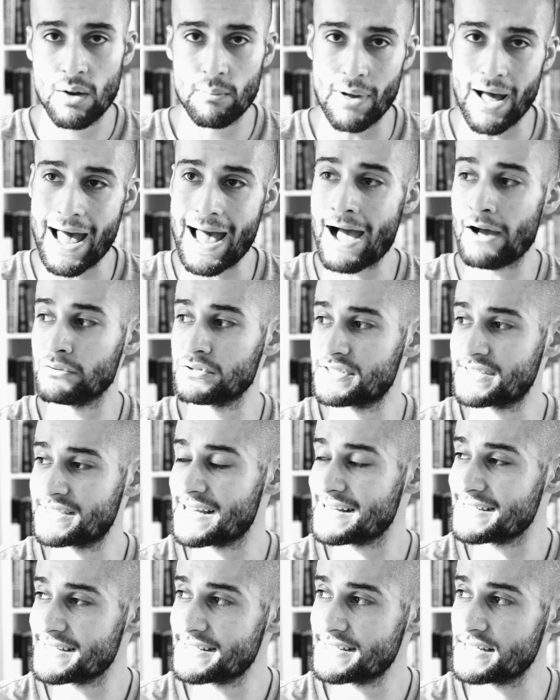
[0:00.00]
but how
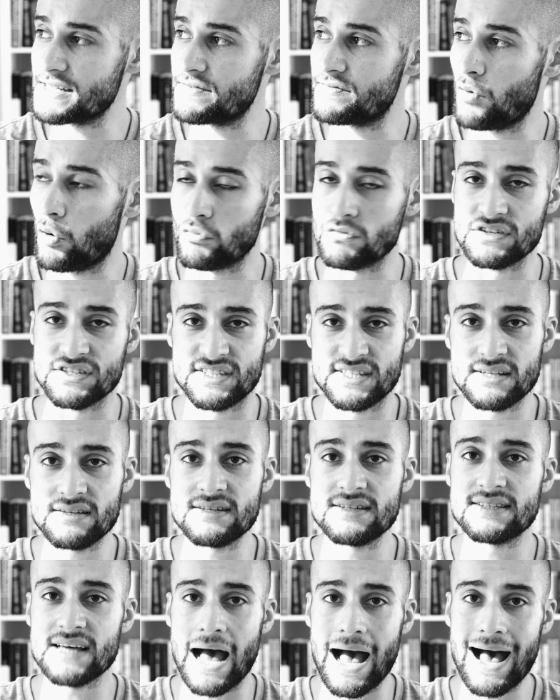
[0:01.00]
sensitive or
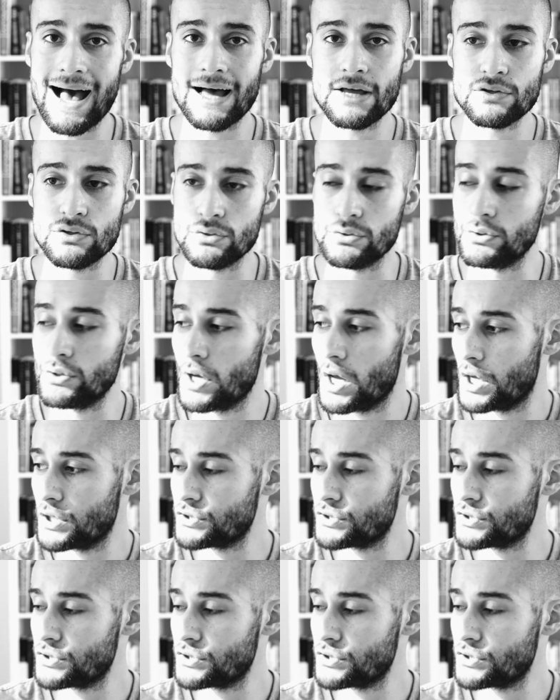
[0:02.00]
resilient are you